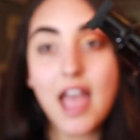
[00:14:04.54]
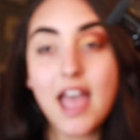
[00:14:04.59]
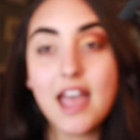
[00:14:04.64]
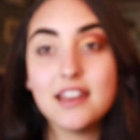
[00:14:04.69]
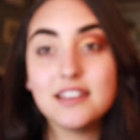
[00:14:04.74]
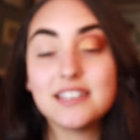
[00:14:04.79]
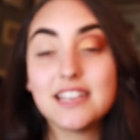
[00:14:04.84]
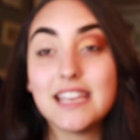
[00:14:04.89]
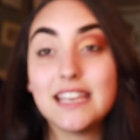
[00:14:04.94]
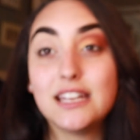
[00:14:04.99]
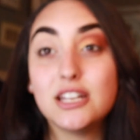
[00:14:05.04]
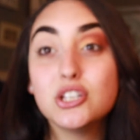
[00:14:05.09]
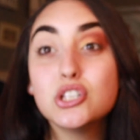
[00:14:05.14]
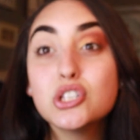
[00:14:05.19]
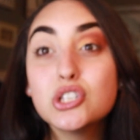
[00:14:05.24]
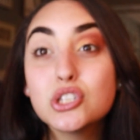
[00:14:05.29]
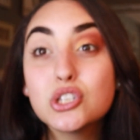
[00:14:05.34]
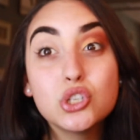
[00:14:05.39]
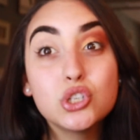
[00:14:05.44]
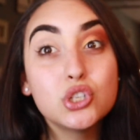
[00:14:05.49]
and it
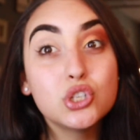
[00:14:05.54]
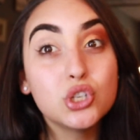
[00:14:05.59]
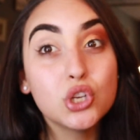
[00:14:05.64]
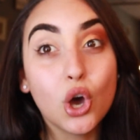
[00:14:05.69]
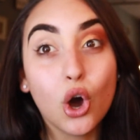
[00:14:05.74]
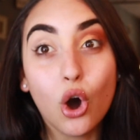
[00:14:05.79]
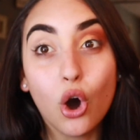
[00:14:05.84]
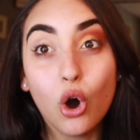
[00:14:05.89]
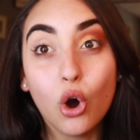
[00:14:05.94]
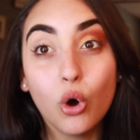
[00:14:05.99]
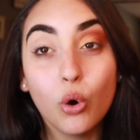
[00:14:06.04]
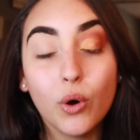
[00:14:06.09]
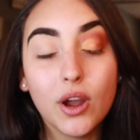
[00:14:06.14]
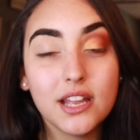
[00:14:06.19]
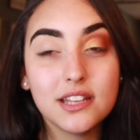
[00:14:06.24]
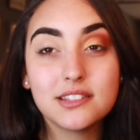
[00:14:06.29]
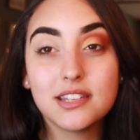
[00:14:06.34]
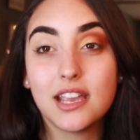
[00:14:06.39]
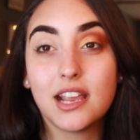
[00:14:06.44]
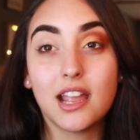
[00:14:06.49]
is so,
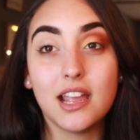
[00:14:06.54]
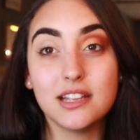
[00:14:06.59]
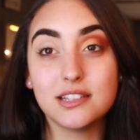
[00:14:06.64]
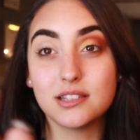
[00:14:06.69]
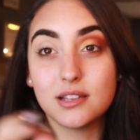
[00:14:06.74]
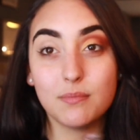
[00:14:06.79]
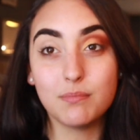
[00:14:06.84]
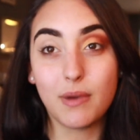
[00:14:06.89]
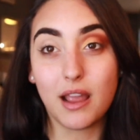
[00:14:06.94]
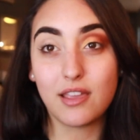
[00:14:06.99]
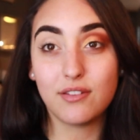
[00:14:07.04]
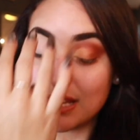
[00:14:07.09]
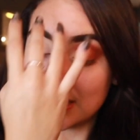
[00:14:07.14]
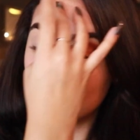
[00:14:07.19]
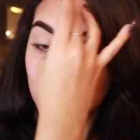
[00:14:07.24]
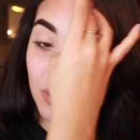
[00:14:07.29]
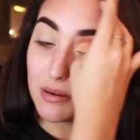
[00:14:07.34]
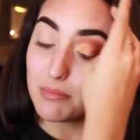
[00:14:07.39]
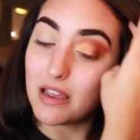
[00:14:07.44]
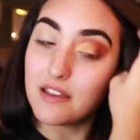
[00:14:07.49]
it's
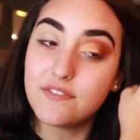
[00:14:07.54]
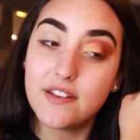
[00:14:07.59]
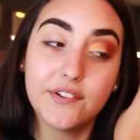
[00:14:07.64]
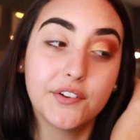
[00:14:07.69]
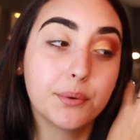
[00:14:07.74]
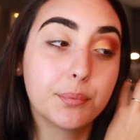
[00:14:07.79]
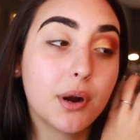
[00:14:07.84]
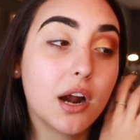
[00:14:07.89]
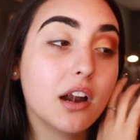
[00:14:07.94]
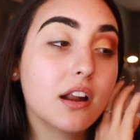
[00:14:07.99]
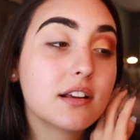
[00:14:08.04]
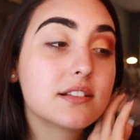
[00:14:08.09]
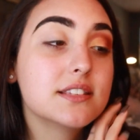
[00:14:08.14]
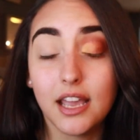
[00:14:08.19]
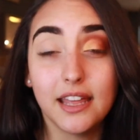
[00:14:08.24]
one of my favorite products.